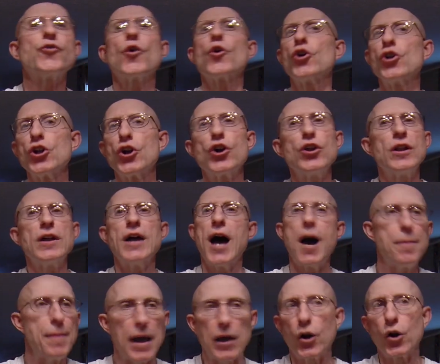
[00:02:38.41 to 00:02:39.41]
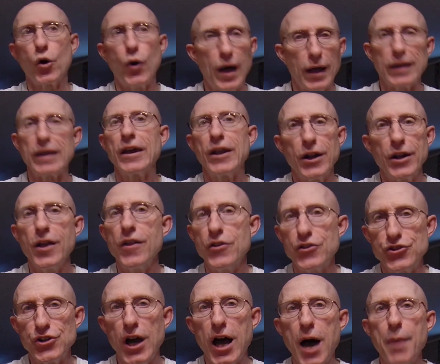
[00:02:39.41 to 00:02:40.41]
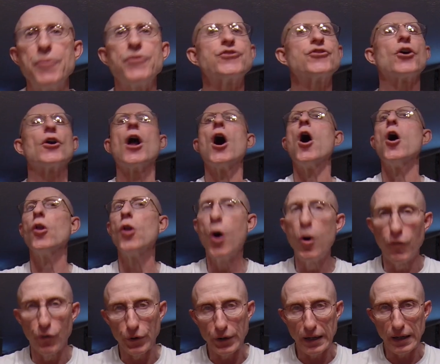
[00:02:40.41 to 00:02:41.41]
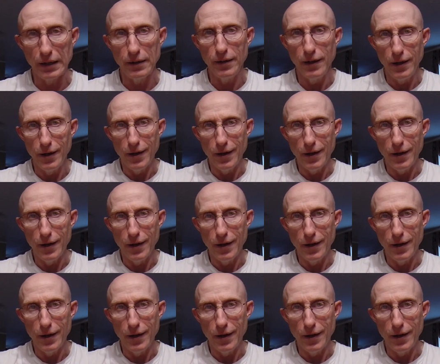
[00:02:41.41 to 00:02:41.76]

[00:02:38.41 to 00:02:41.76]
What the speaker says: So clearly, I'm not going to go out and get another job and start all over again.